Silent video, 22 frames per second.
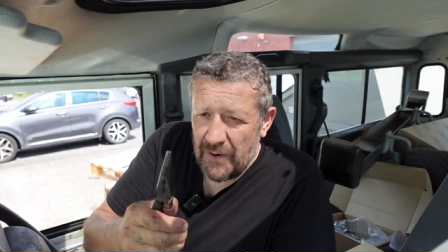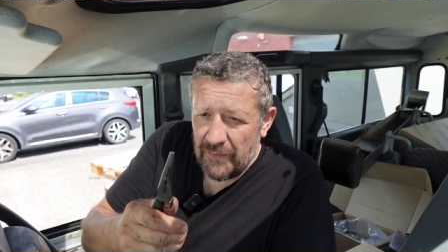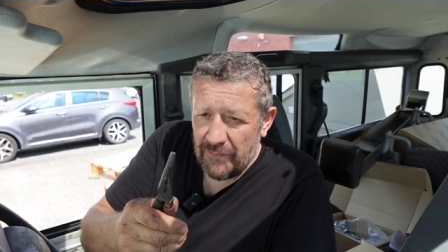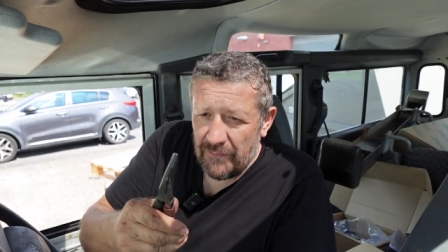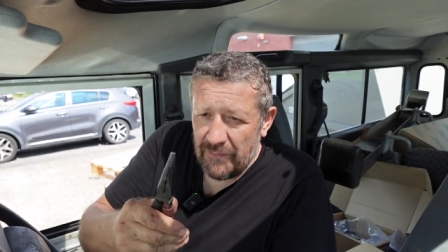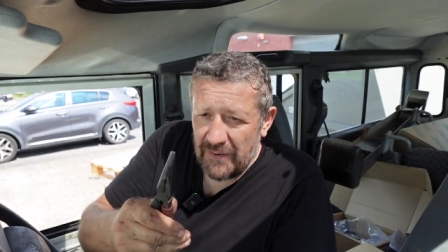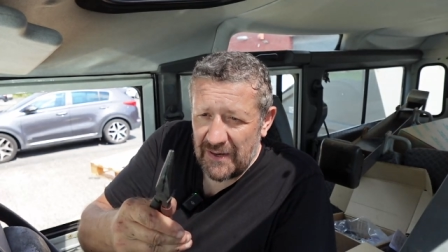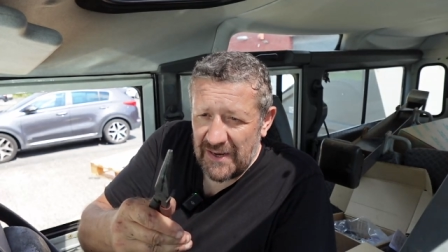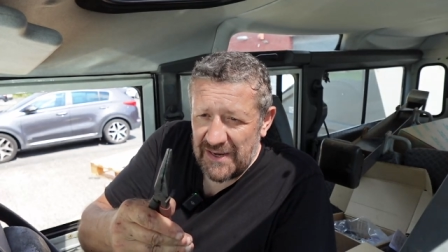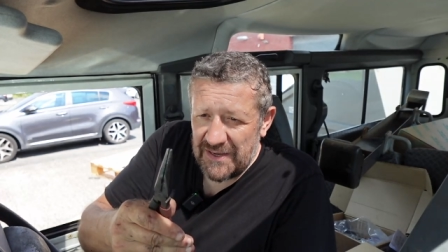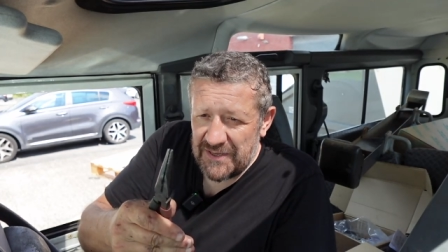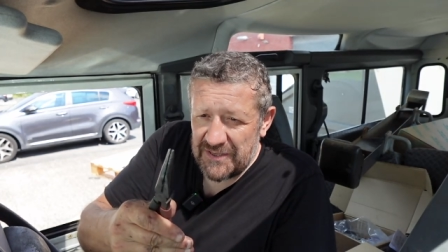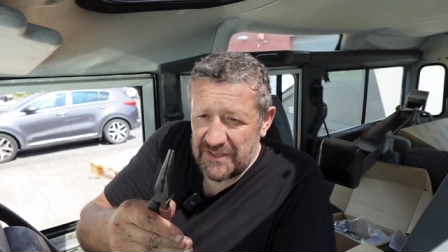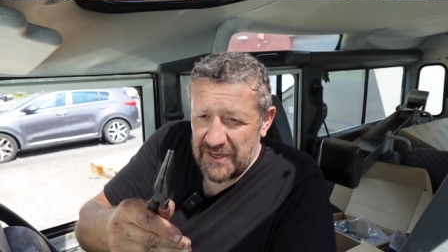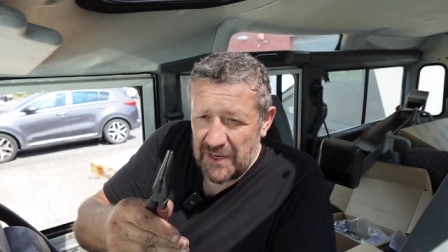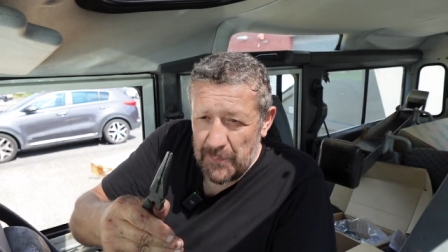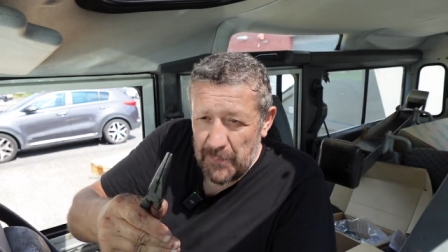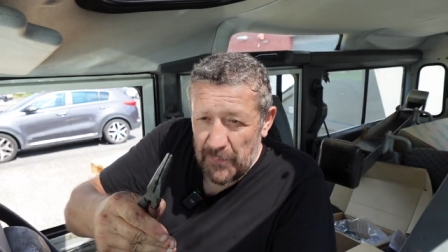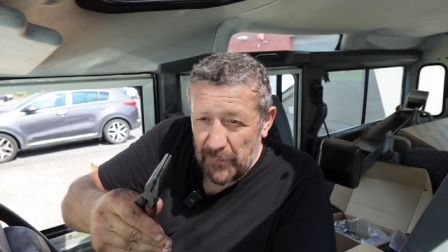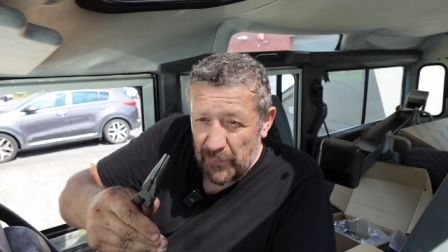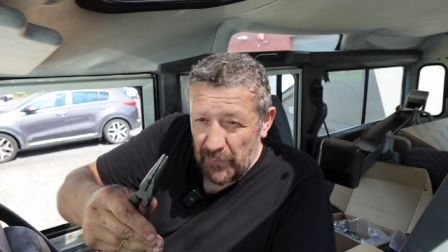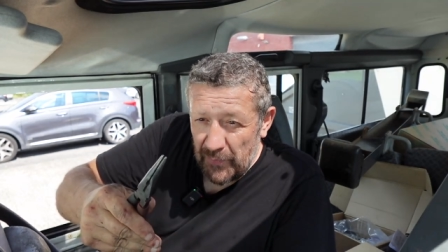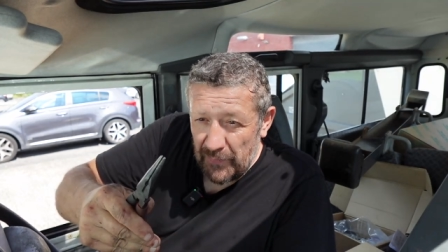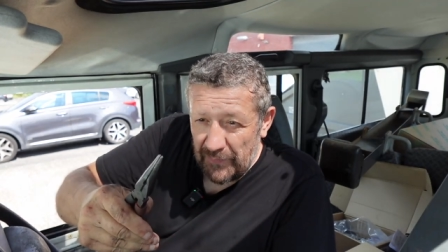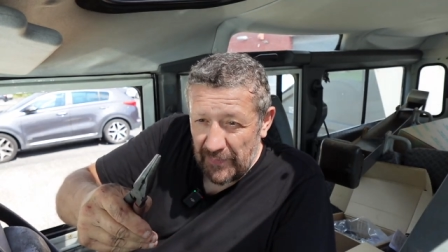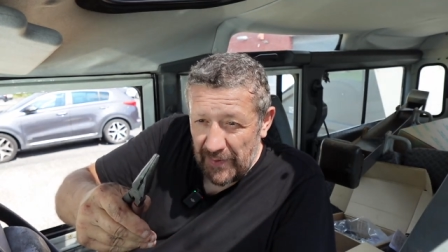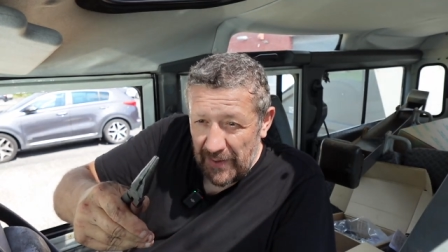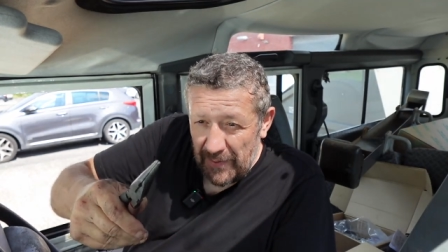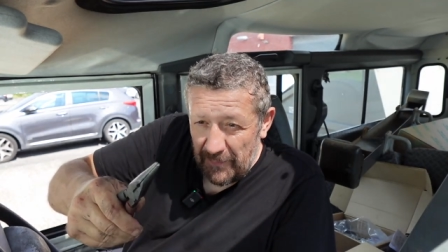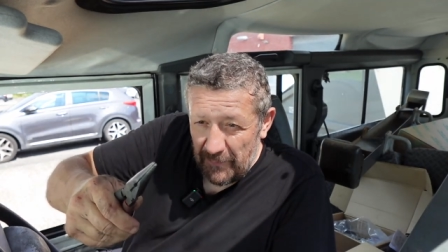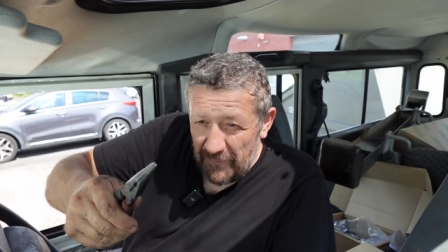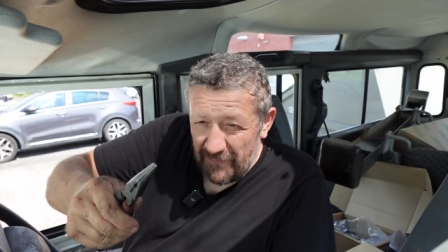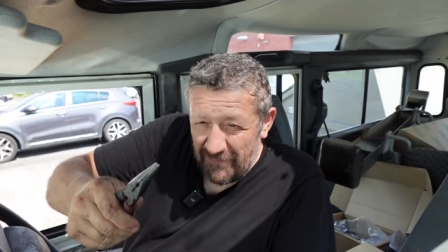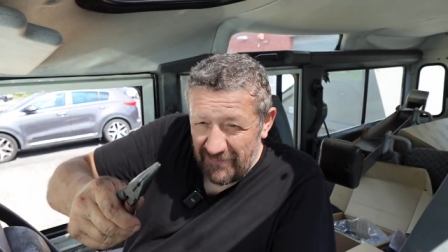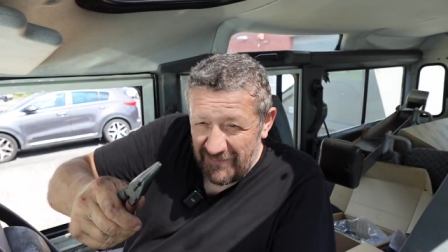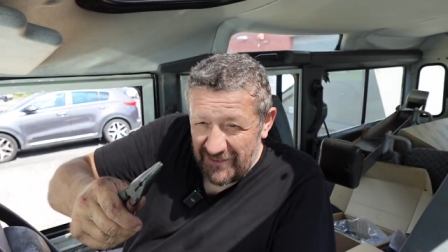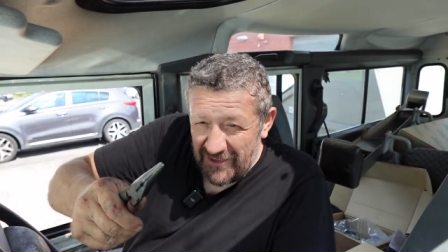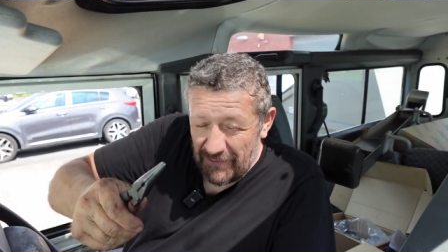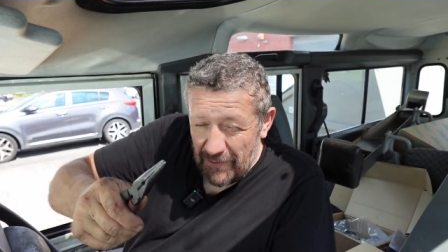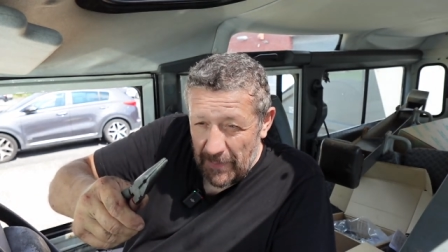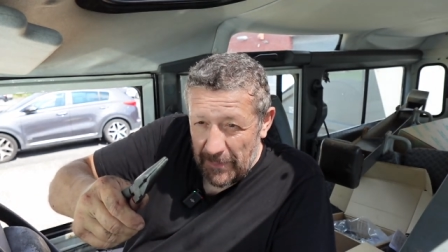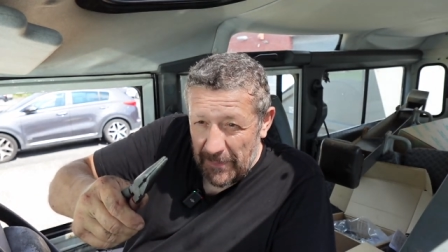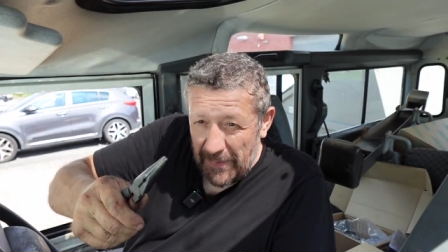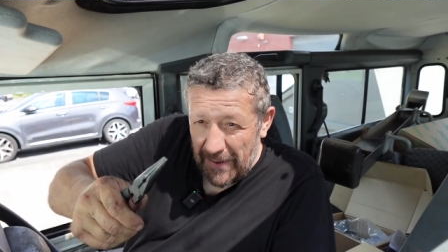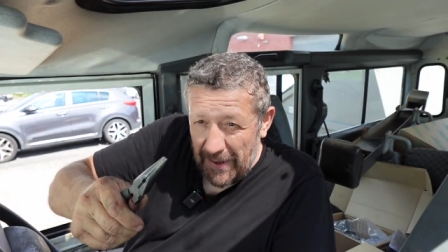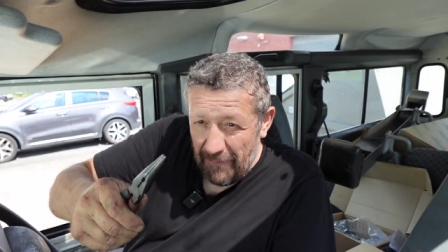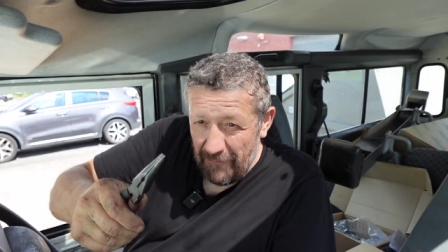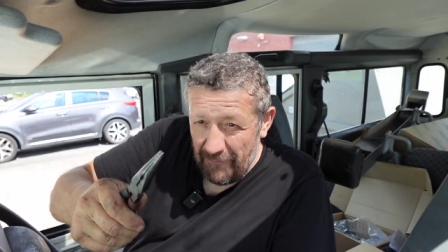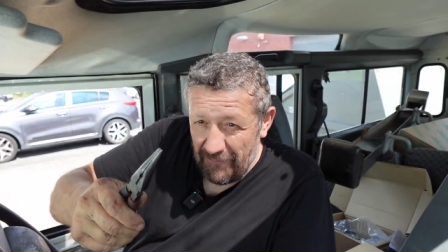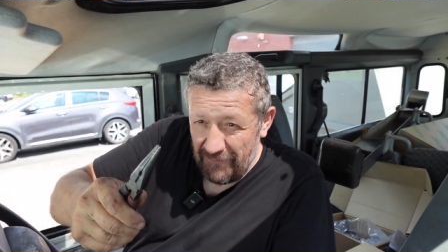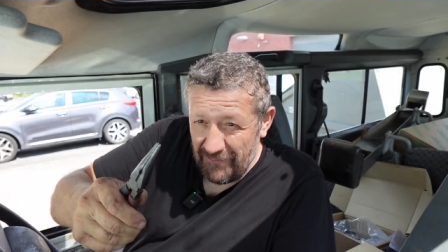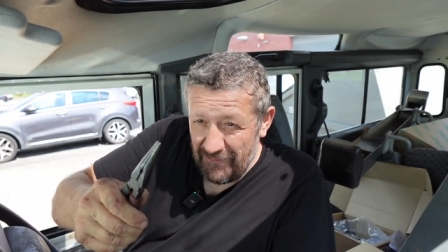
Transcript: release it, move it, grip it,